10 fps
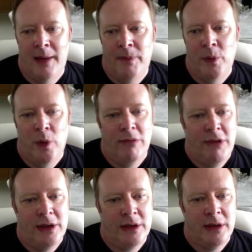we
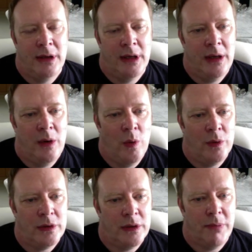recently
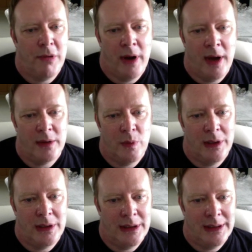launched a product
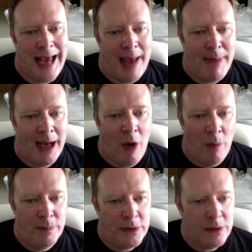which is
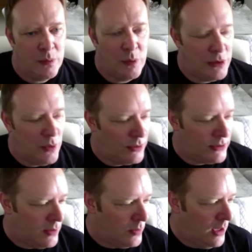MLOps, which
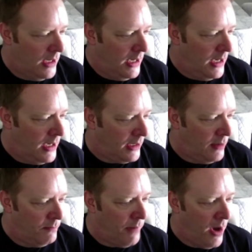also
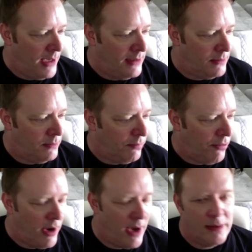combined
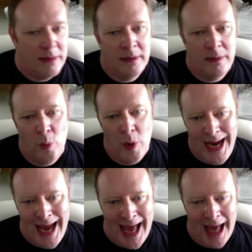product that we
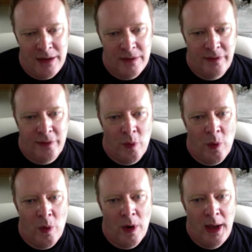had
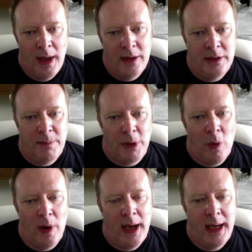for
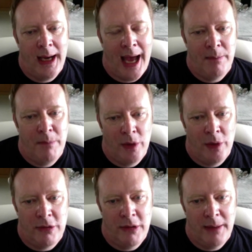deploying and
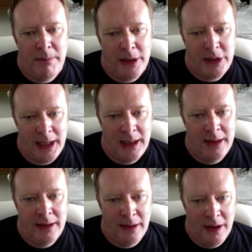monitoring
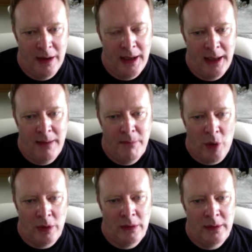machine learning
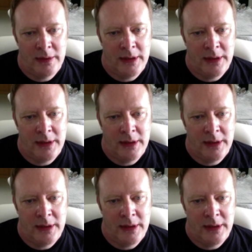models,